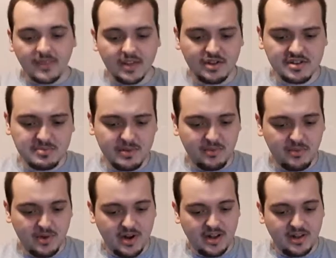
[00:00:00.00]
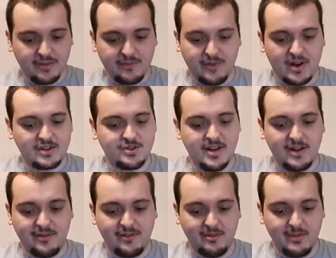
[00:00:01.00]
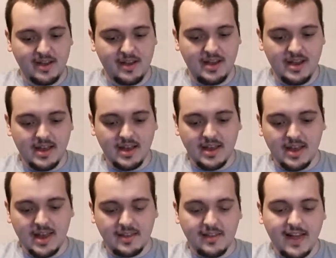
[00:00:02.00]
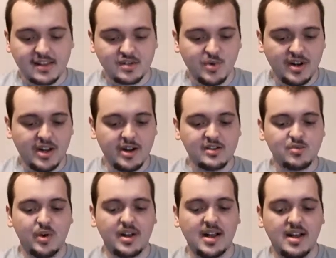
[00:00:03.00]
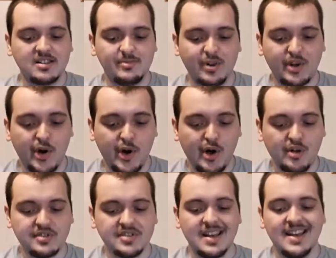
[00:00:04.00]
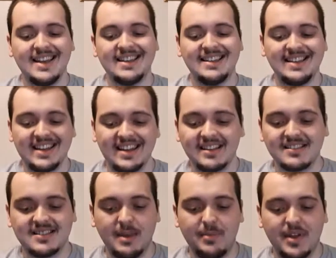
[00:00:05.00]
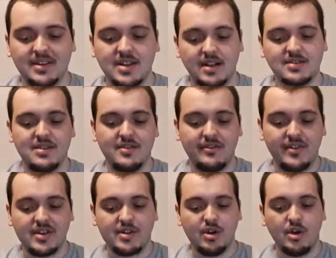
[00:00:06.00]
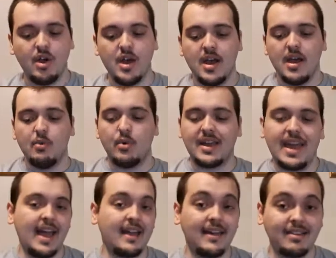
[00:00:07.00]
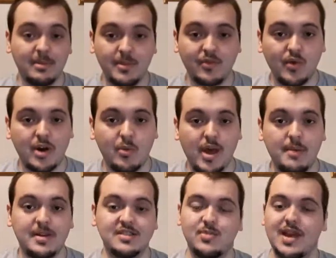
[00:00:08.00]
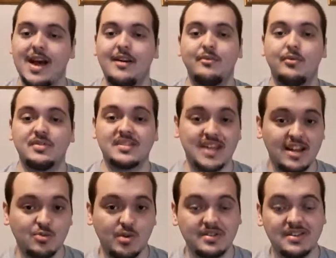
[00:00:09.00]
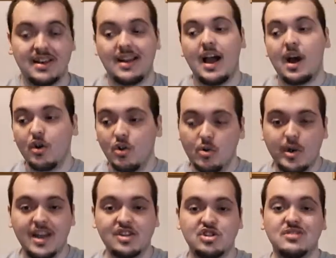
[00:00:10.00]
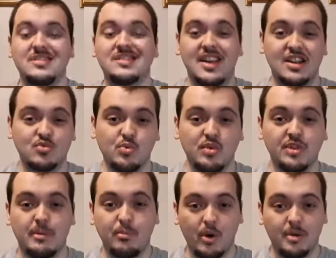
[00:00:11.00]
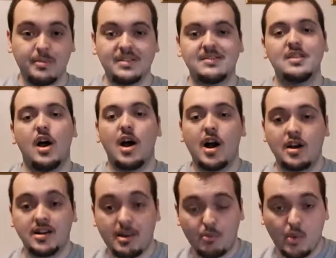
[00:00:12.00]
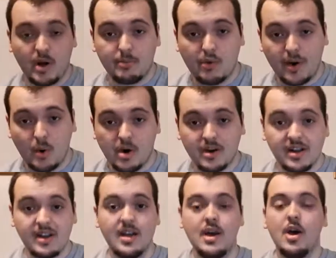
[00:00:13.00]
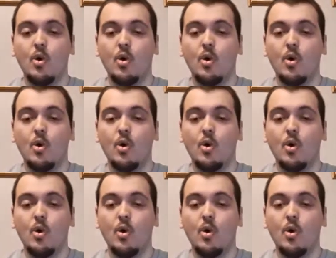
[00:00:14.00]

It used to be really frustrating for me. And the last one here is when a customer calls needing something done to their vehicle, we can't get them in right away because we have schedules and at our location, scheduled appointments are number one priority.